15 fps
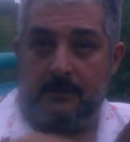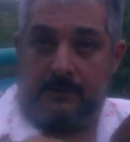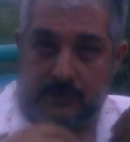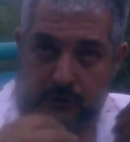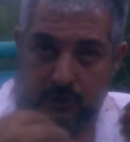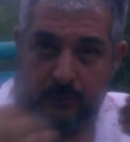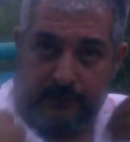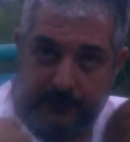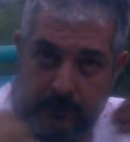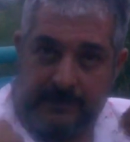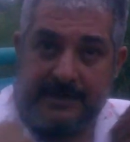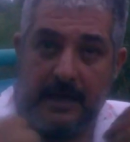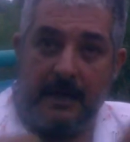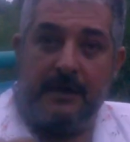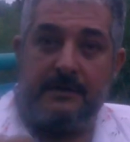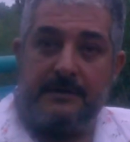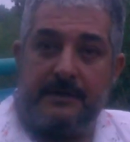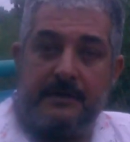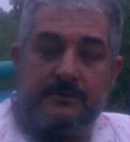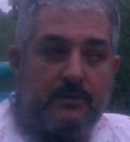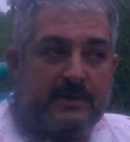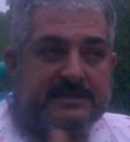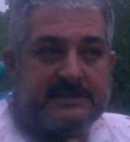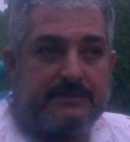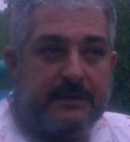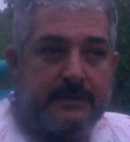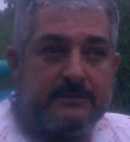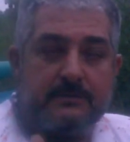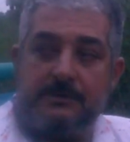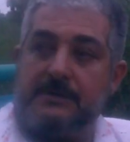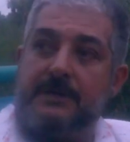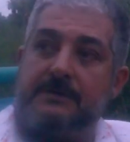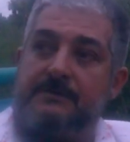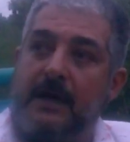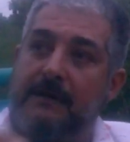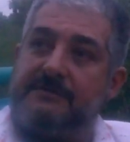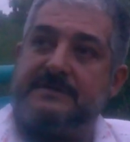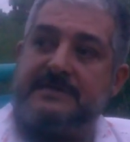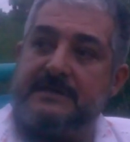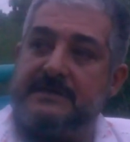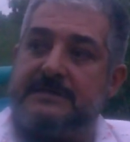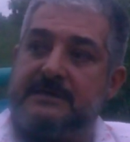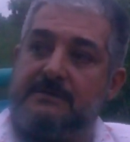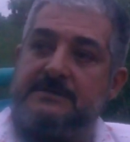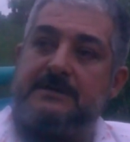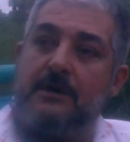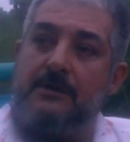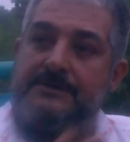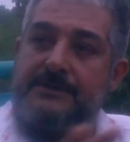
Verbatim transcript: So to an alien, you explain to me that we have a system, it's called